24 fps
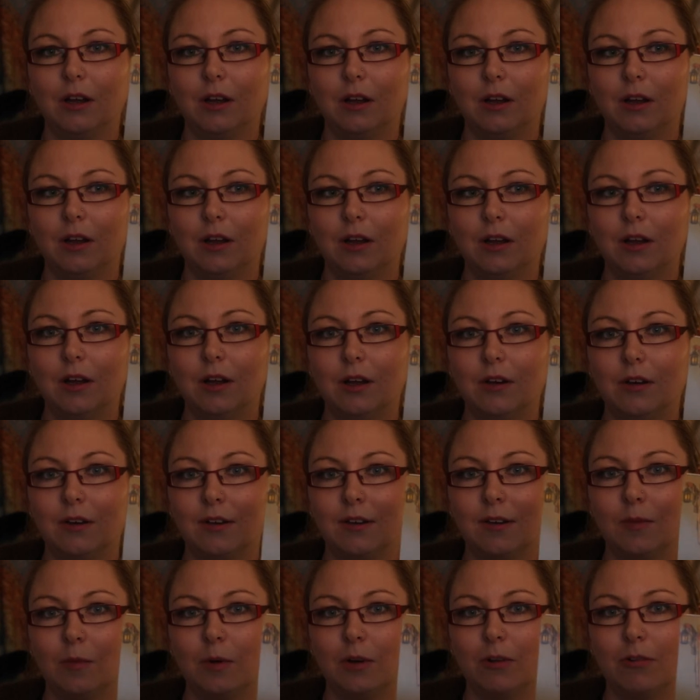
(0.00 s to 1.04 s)
And
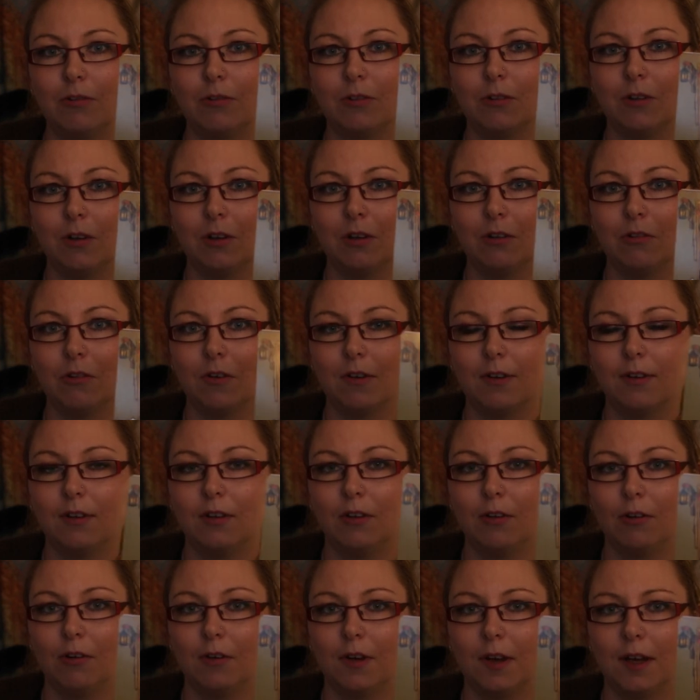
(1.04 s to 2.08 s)
it's about trusting
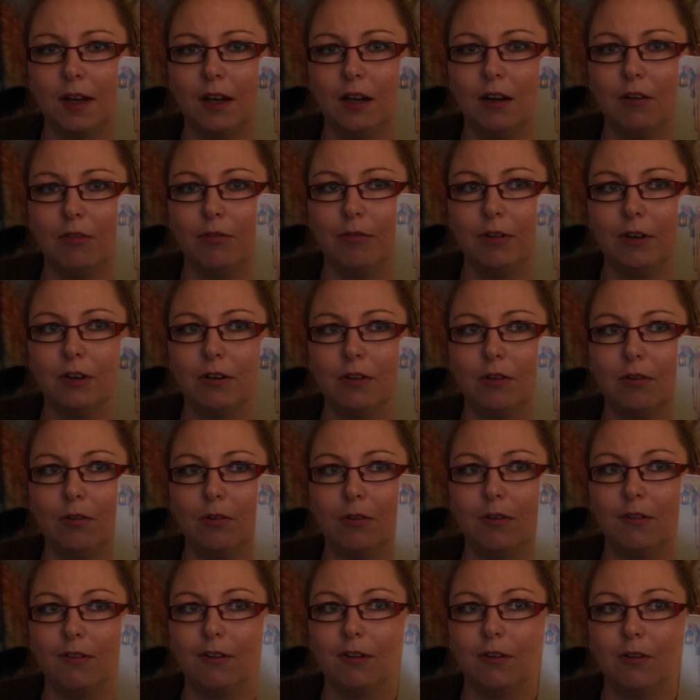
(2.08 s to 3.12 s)
yourself, and
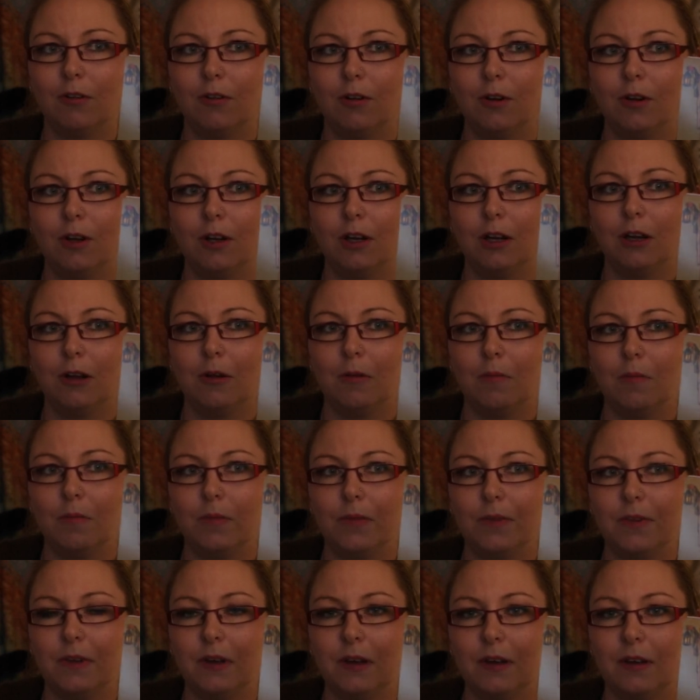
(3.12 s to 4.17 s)
also
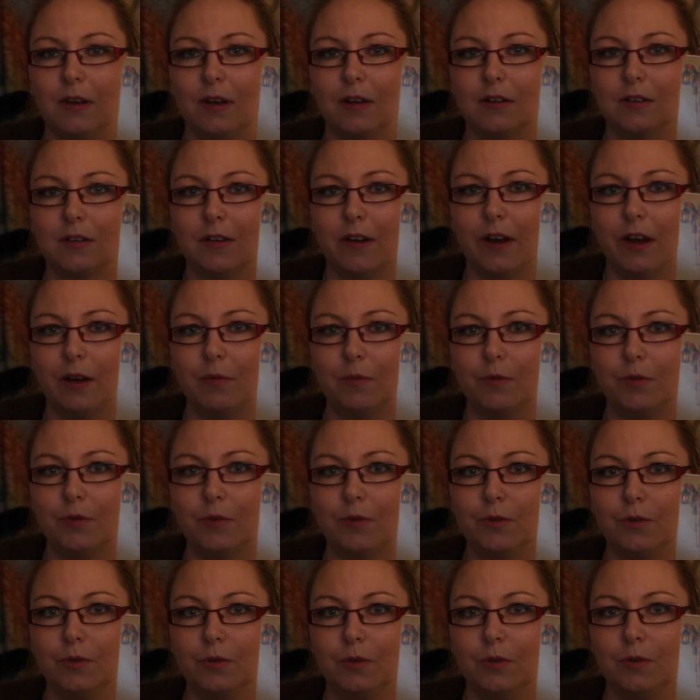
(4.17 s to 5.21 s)
taking time
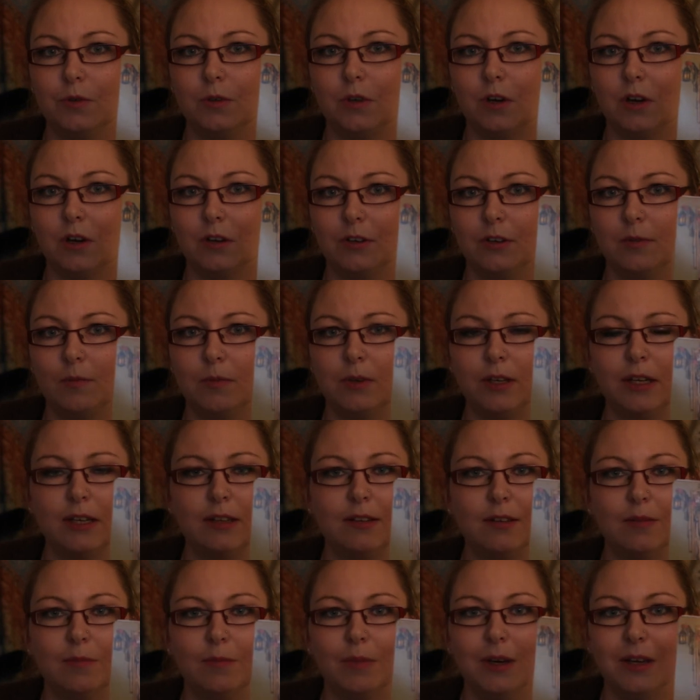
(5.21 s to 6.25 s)
to
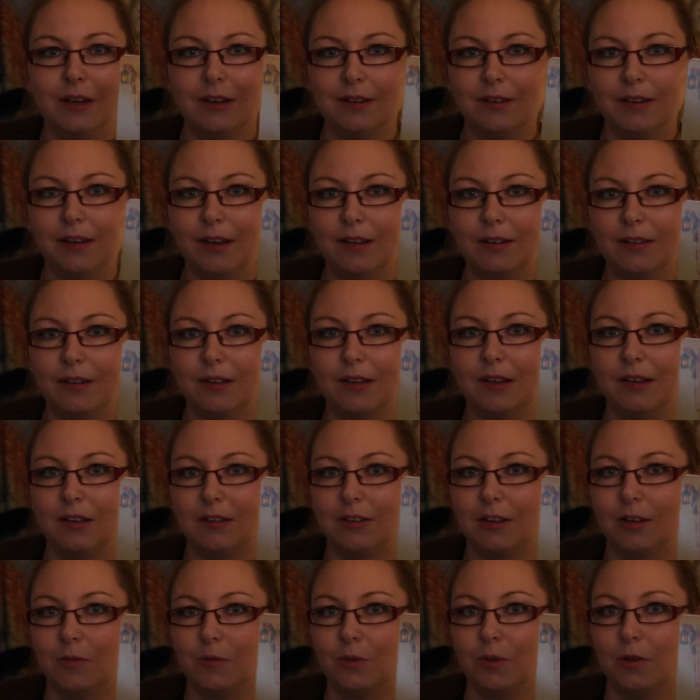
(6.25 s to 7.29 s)
contemplate and meditate, taking
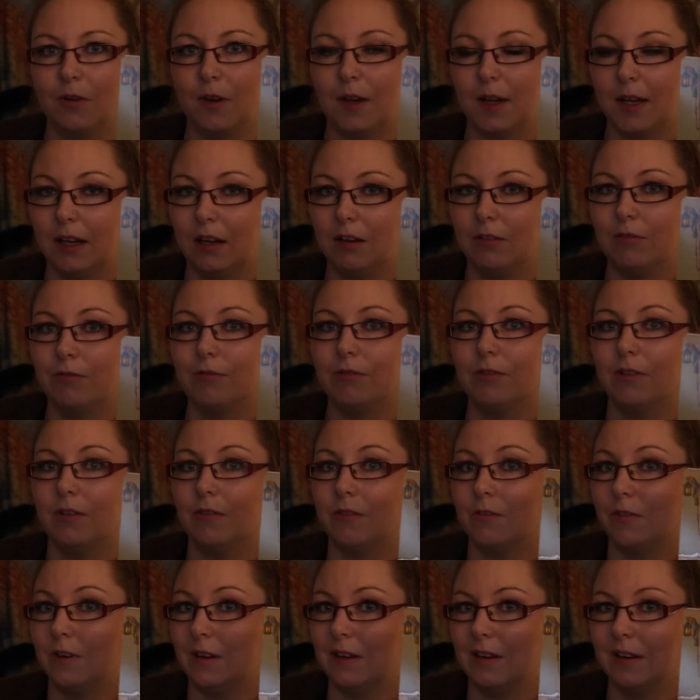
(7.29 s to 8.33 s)
time to yourself,
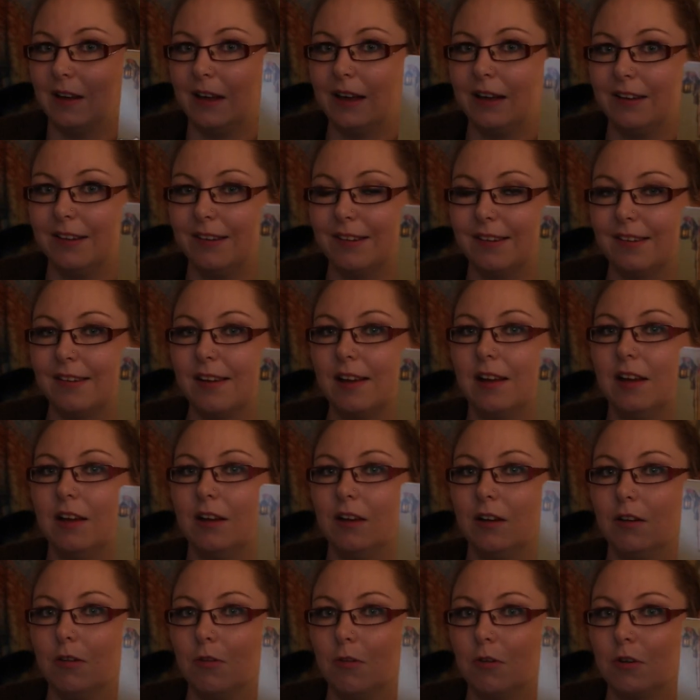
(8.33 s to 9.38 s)
relax,
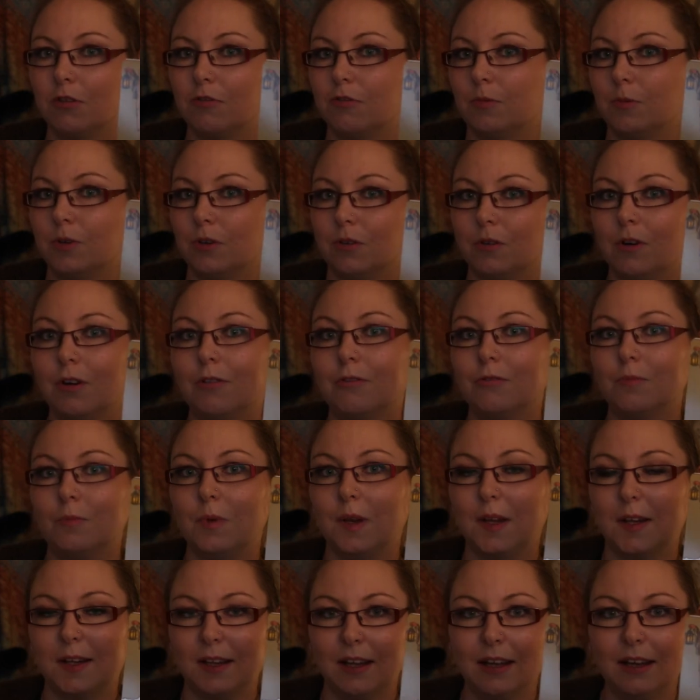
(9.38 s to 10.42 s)
learn from your own
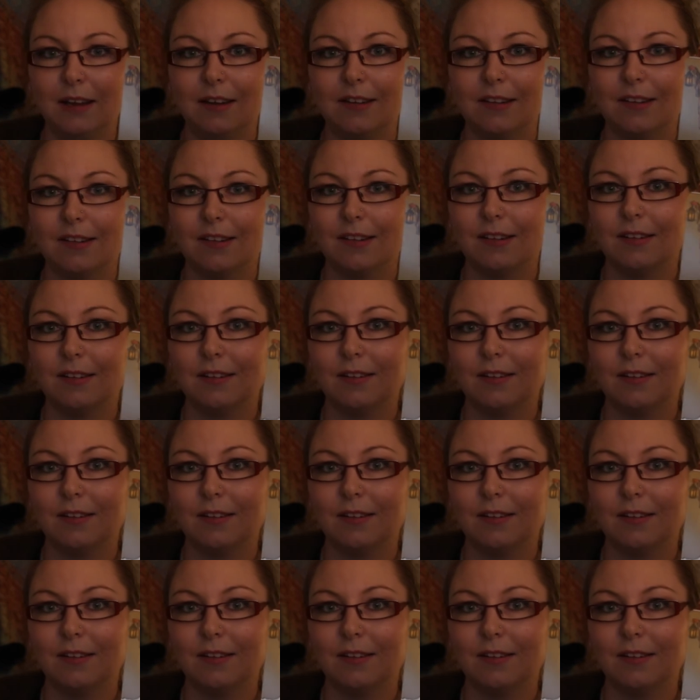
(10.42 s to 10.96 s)
mistakes,